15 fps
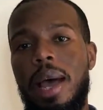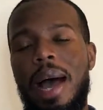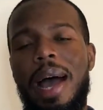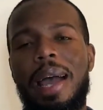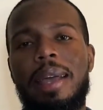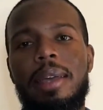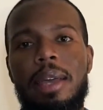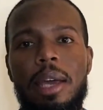
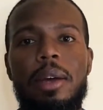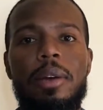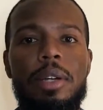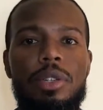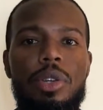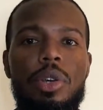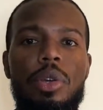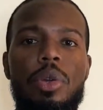I
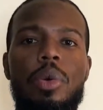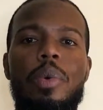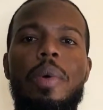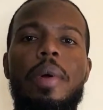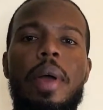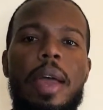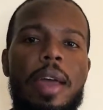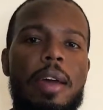guarantee you,
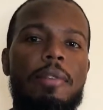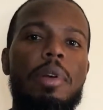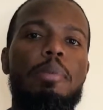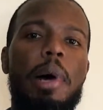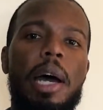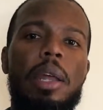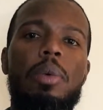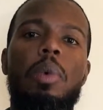
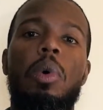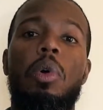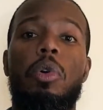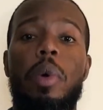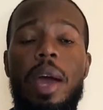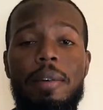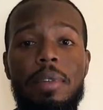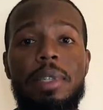everybody will
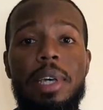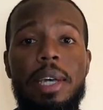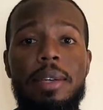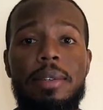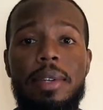gravitate